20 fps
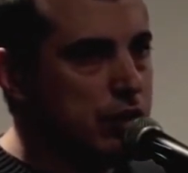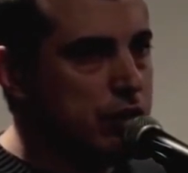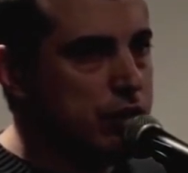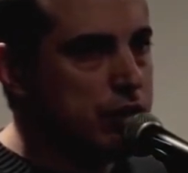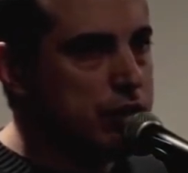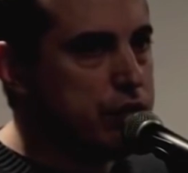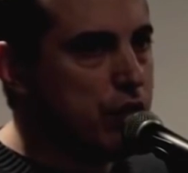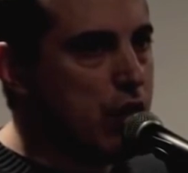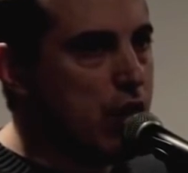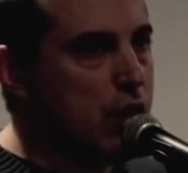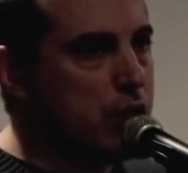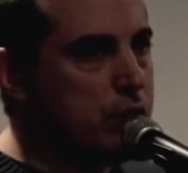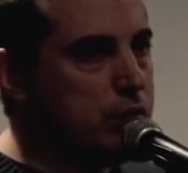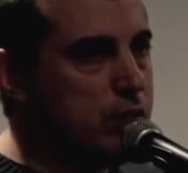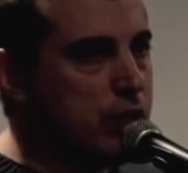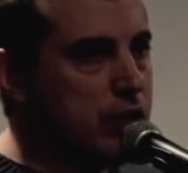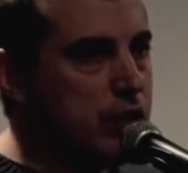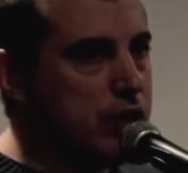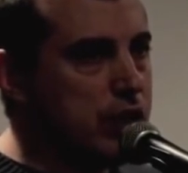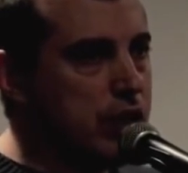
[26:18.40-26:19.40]

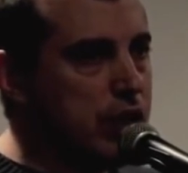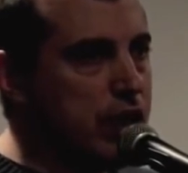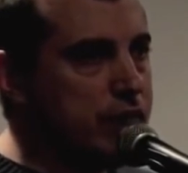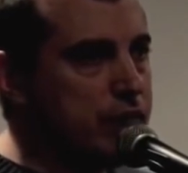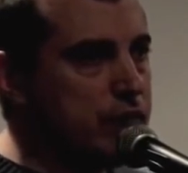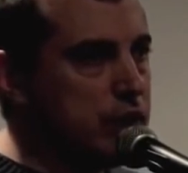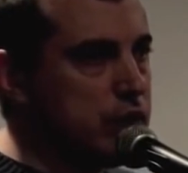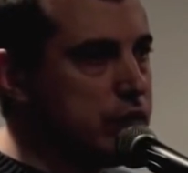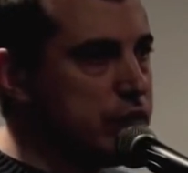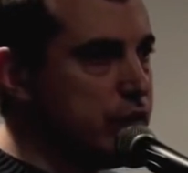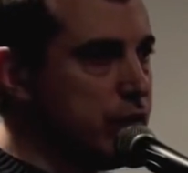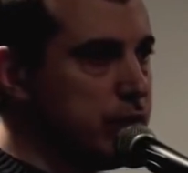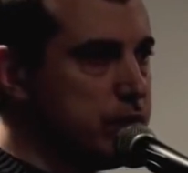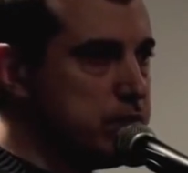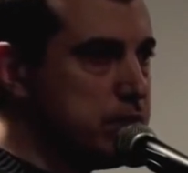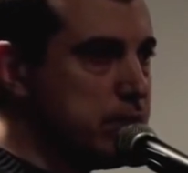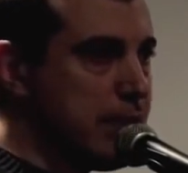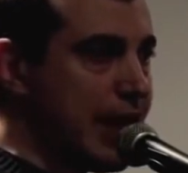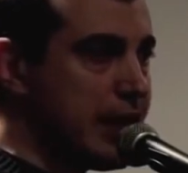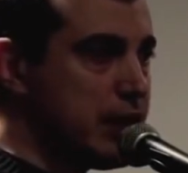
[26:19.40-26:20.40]
from the level of a
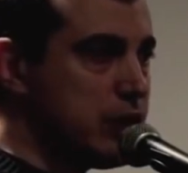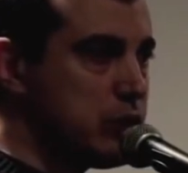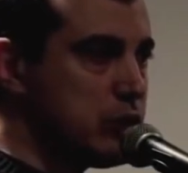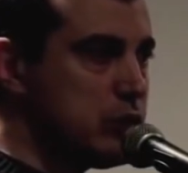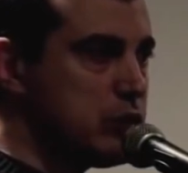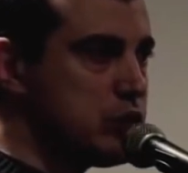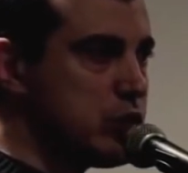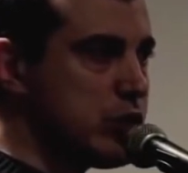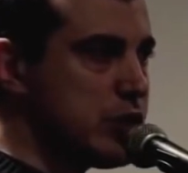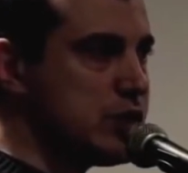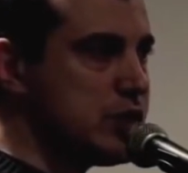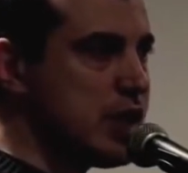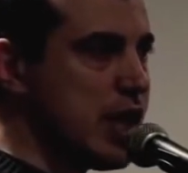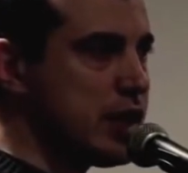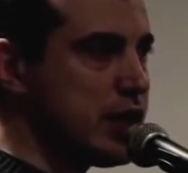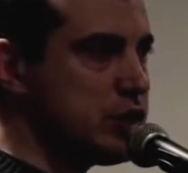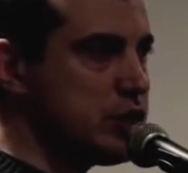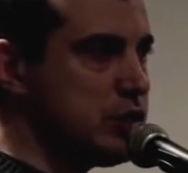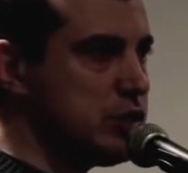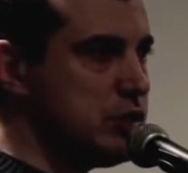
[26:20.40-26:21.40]

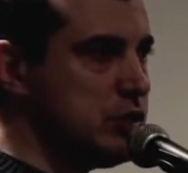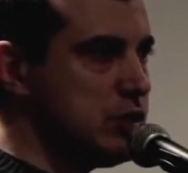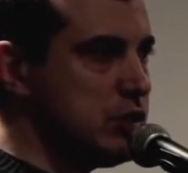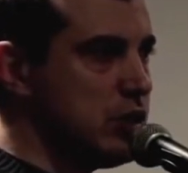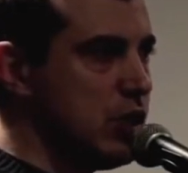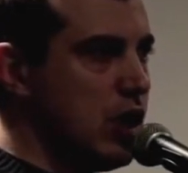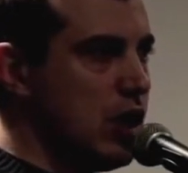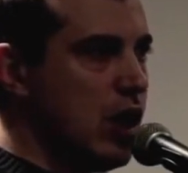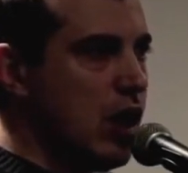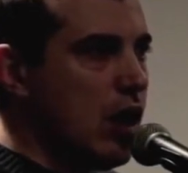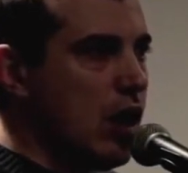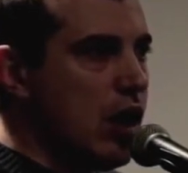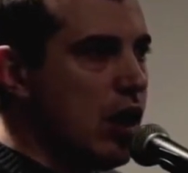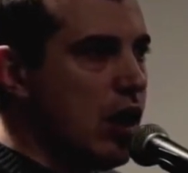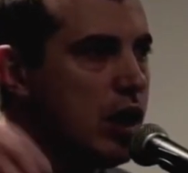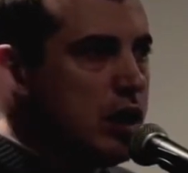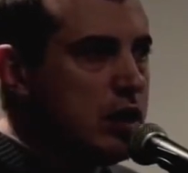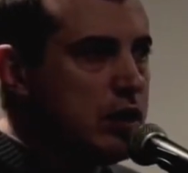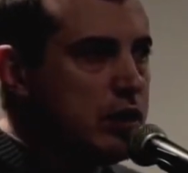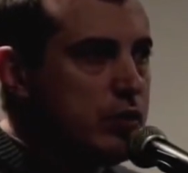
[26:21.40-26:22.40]
microtransaction
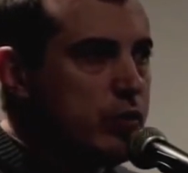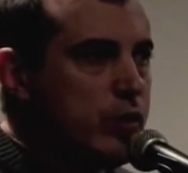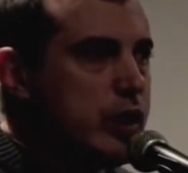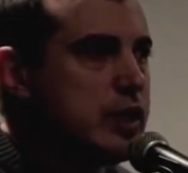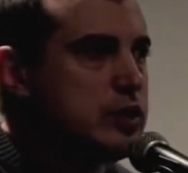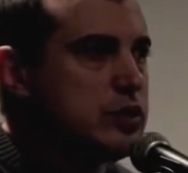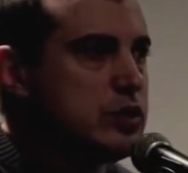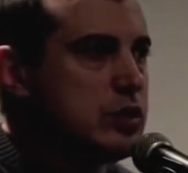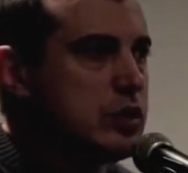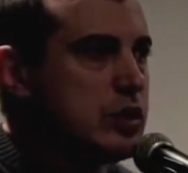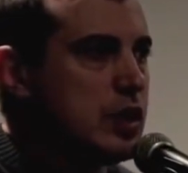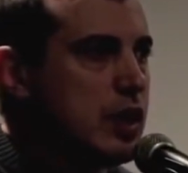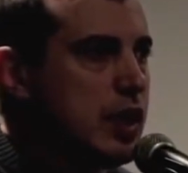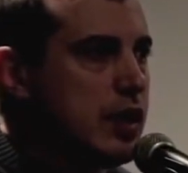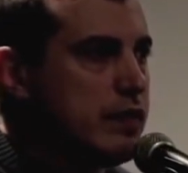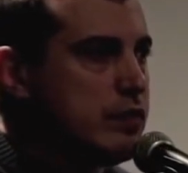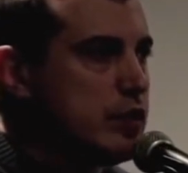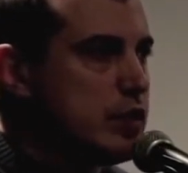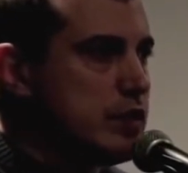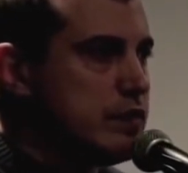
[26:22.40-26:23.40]
all the way to the
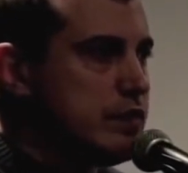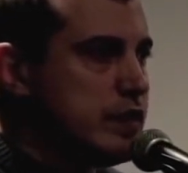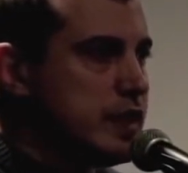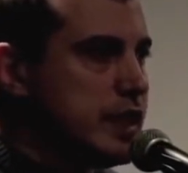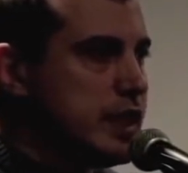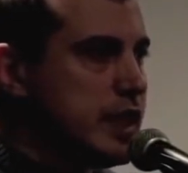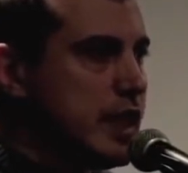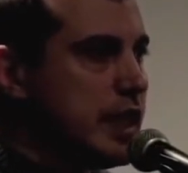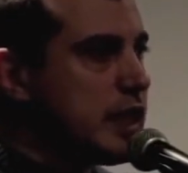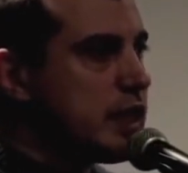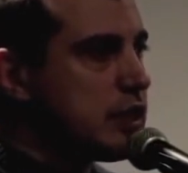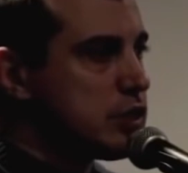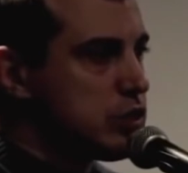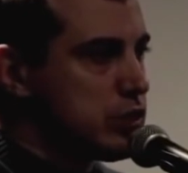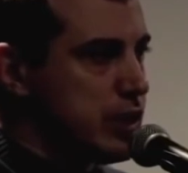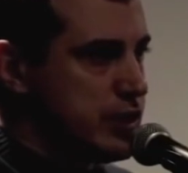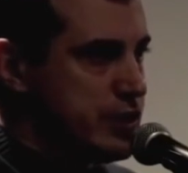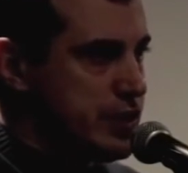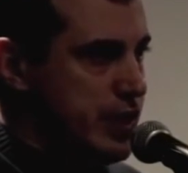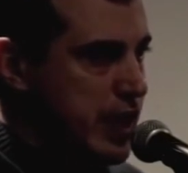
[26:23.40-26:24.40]
level of a giga
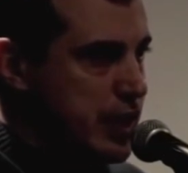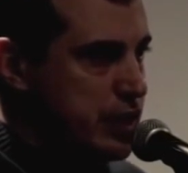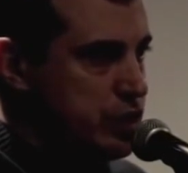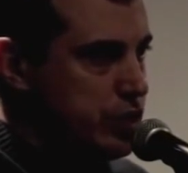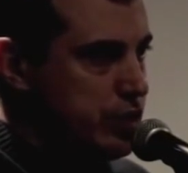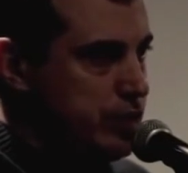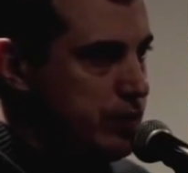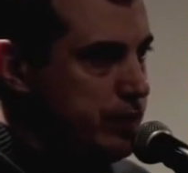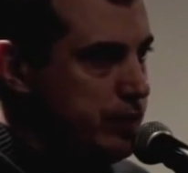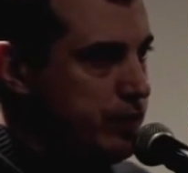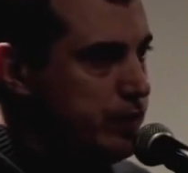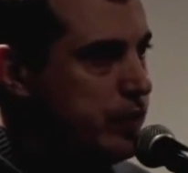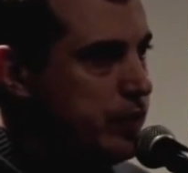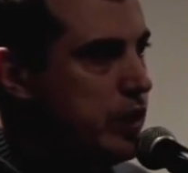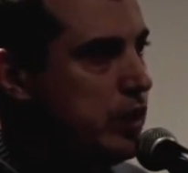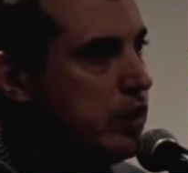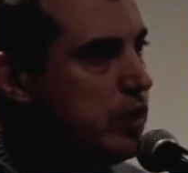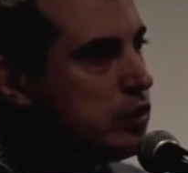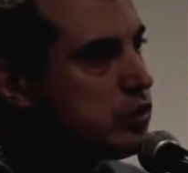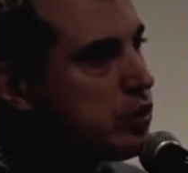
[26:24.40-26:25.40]
transaction.
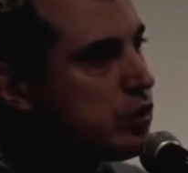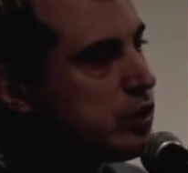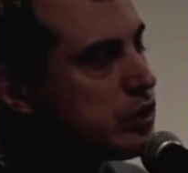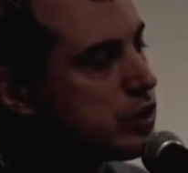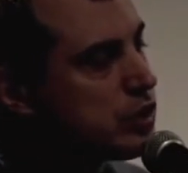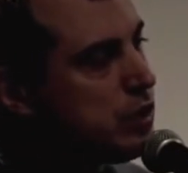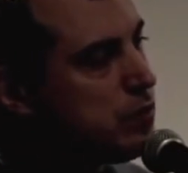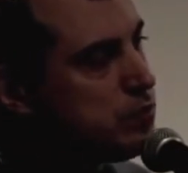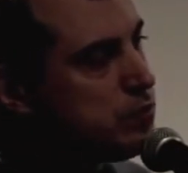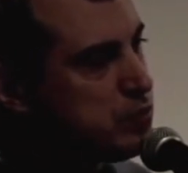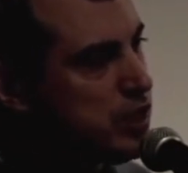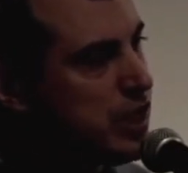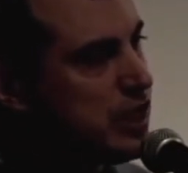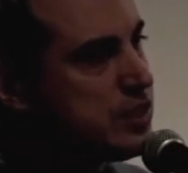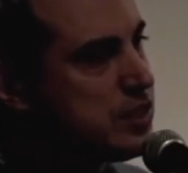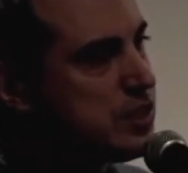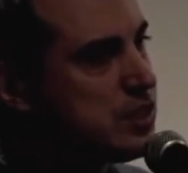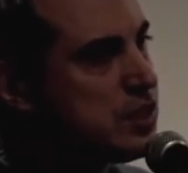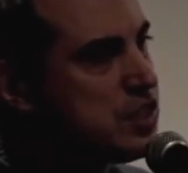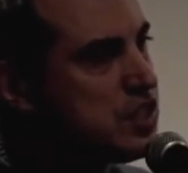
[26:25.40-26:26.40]
So it's
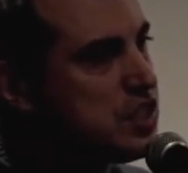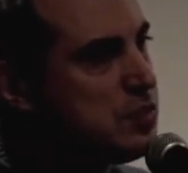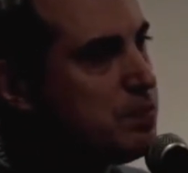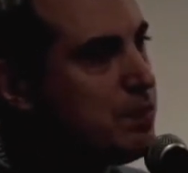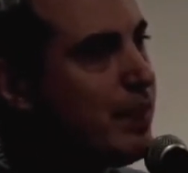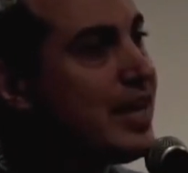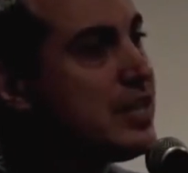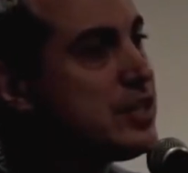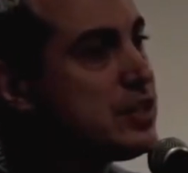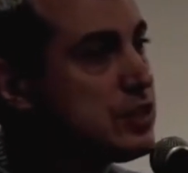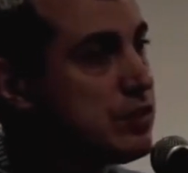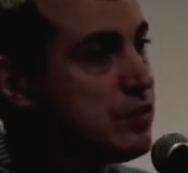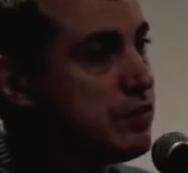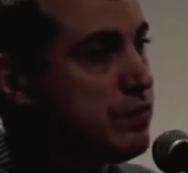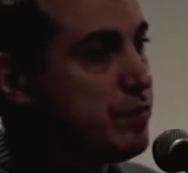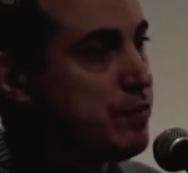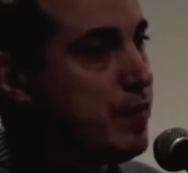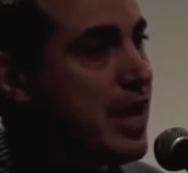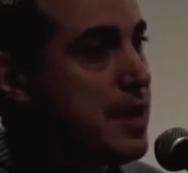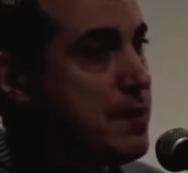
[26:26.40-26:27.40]
compressed the space
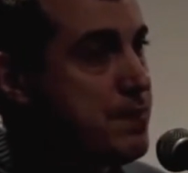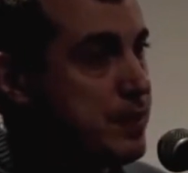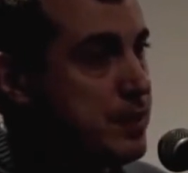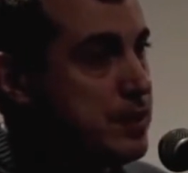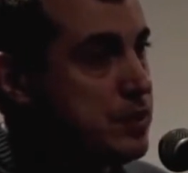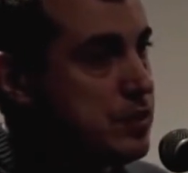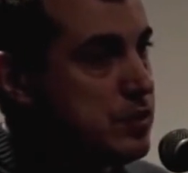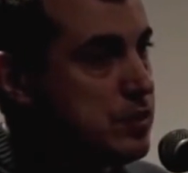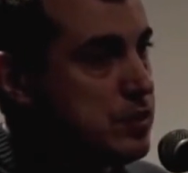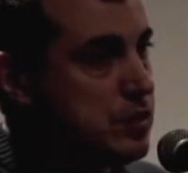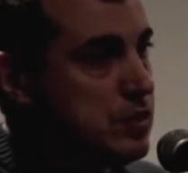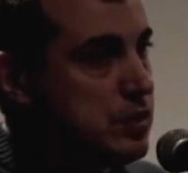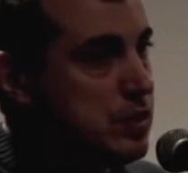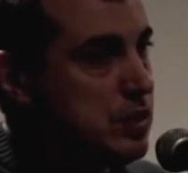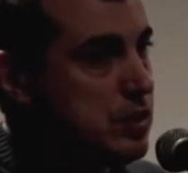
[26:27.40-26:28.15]
of payments